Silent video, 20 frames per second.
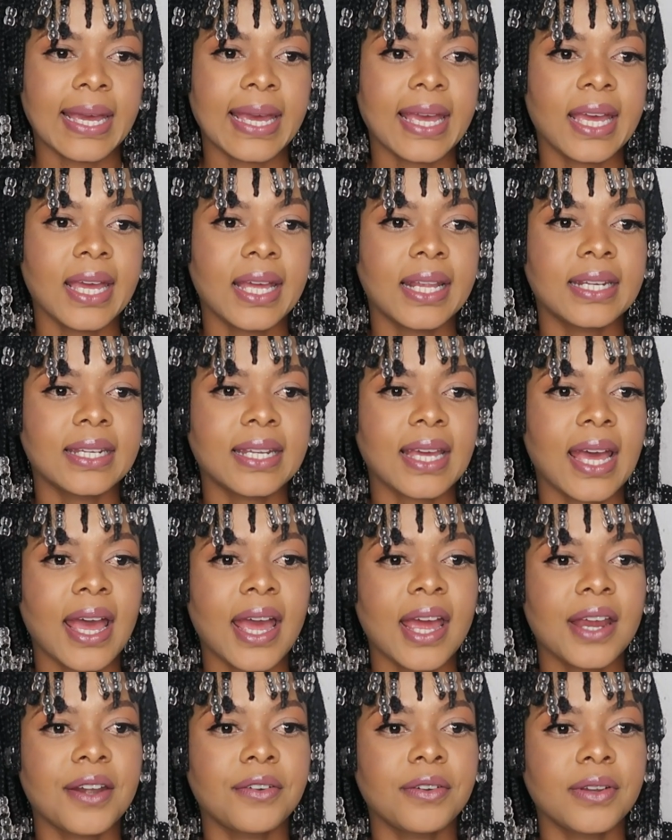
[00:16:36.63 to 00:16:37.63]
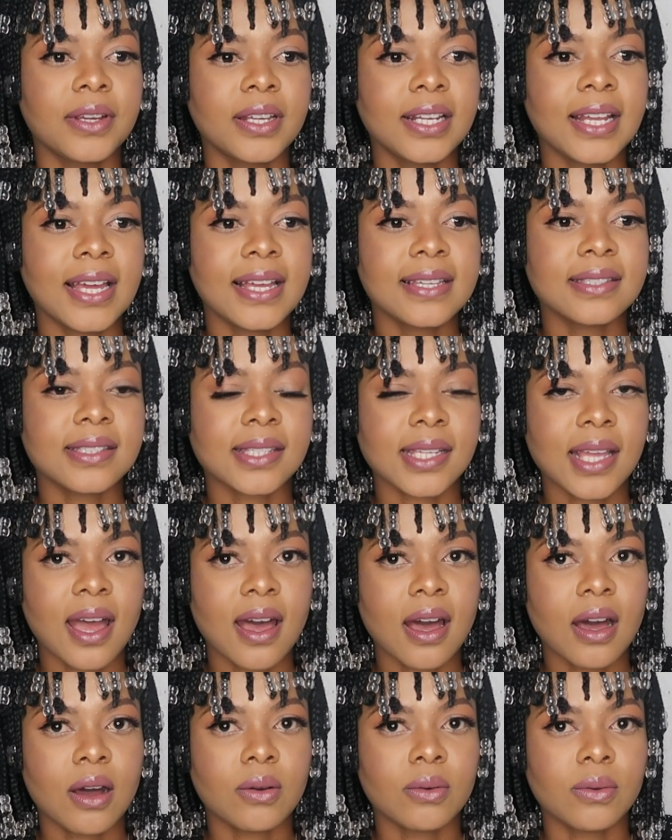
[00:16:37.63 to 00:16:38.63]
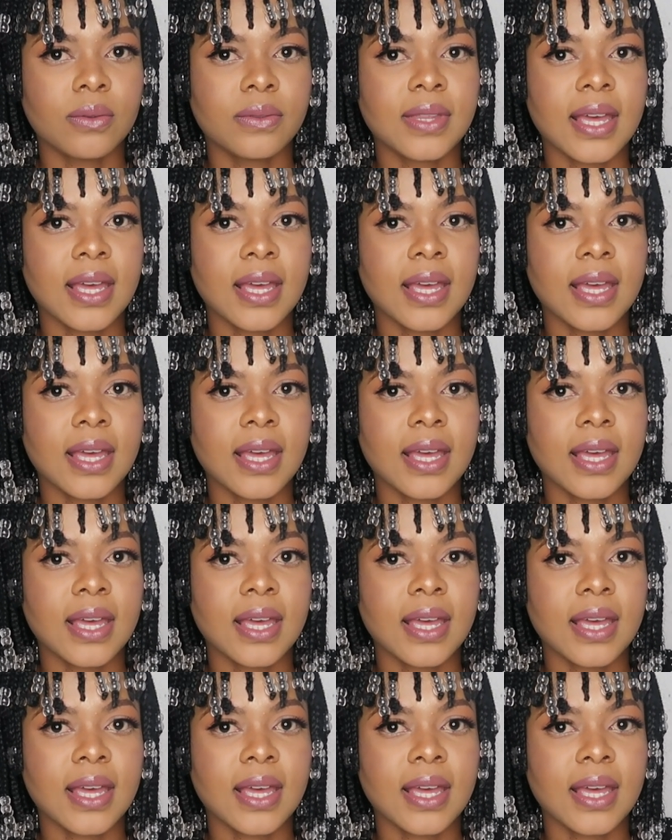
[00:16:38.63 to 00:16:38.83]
And I realize now